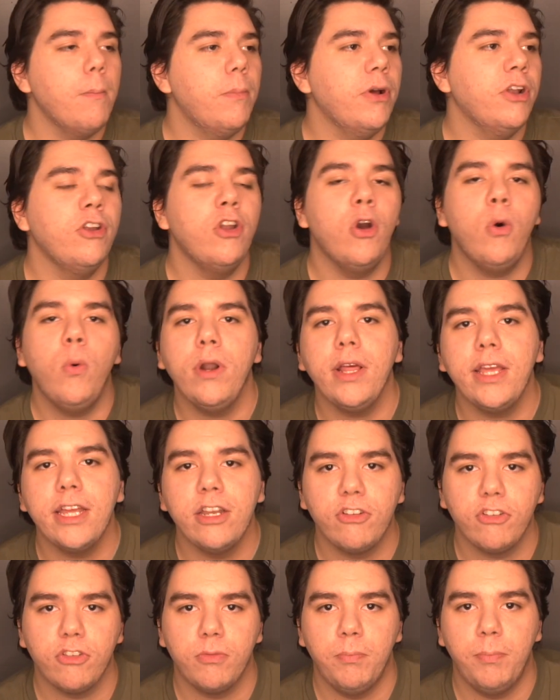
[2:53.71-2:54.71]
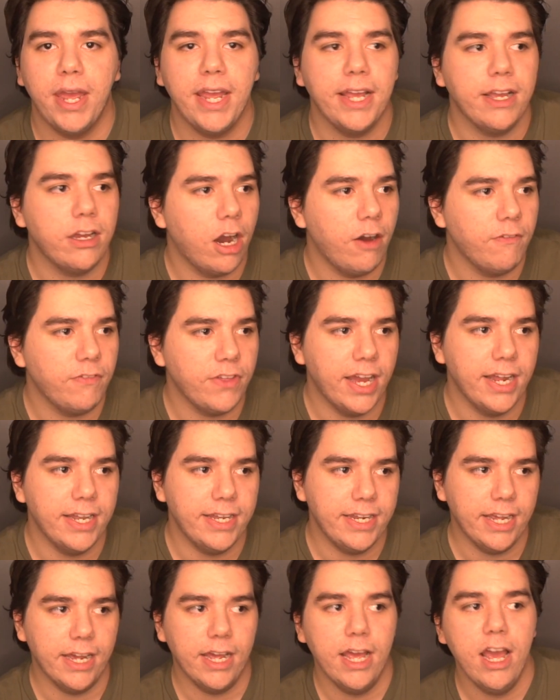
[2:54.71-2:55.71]
But no one can just bank off the
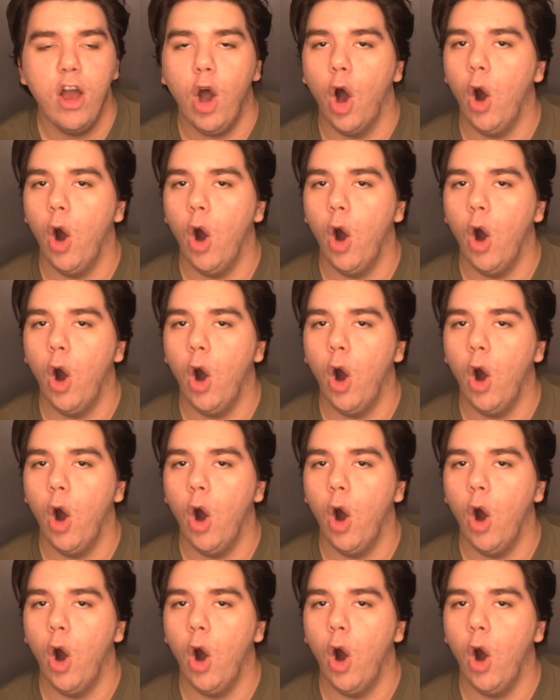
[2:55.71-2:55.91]
idea,